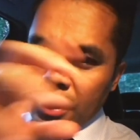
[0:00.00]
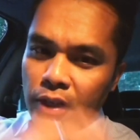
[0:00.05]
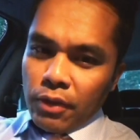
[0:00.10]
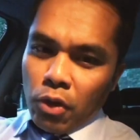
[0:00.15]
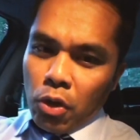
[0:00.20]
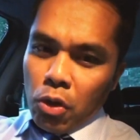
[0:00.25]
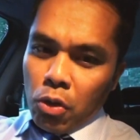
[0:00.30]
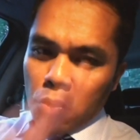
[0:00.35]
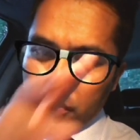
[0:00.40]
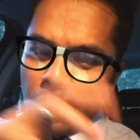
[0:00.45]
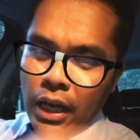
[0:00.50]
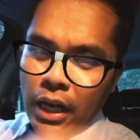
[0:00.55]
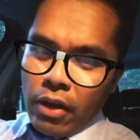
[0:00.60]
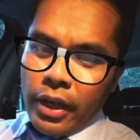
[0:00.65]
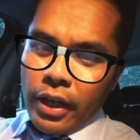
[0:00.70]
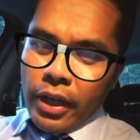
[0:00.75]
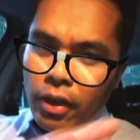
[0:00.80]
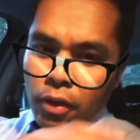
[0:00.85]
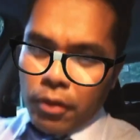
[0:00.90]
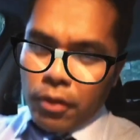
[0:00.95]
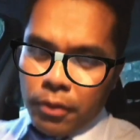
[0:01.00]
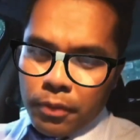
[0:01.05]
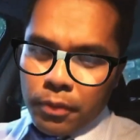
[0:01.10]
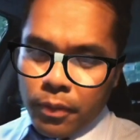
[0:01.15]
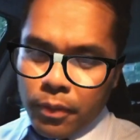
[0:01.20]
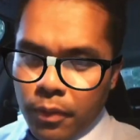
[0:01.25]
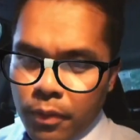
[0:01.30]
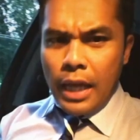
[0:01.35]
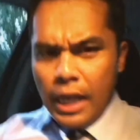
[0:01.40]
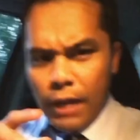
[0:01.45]
rolls downhill.
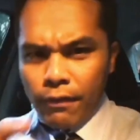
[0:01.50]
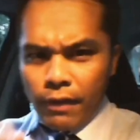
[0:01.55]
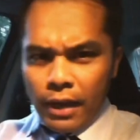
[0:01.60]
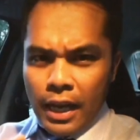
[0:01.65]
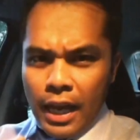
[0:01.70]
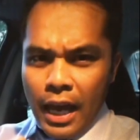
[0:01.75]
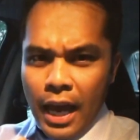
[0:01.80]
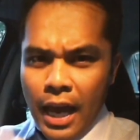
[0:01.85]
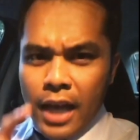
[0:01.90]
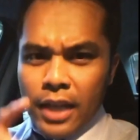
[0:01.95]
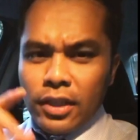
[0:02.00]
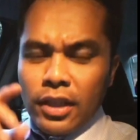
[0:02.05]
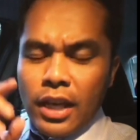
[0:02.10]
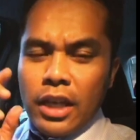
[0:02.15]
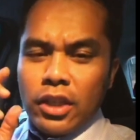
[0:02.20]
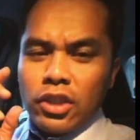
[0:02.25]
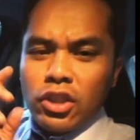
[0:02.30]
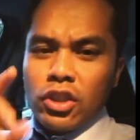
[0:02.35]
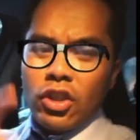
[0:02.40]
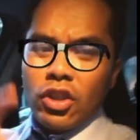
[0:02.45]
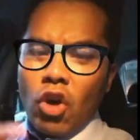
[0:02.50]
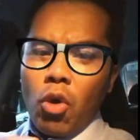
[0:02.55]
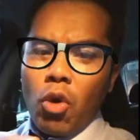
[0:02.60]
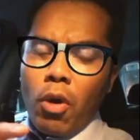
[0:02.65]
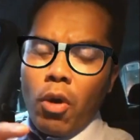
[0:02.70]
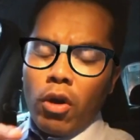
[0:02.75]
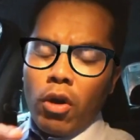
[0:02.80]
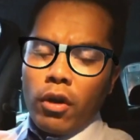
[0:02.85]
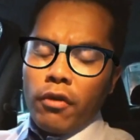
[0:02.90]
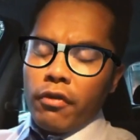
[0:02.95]
Think of it as a
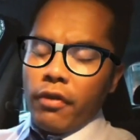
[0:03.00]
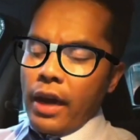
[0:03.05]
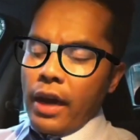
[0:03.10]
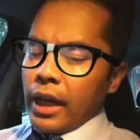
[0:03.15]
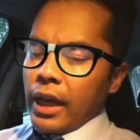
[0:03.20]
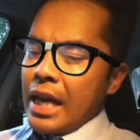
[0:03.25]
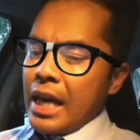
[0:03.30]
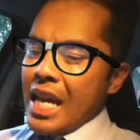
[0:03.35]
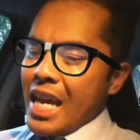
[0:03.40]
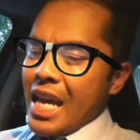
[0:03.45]
snowball effect.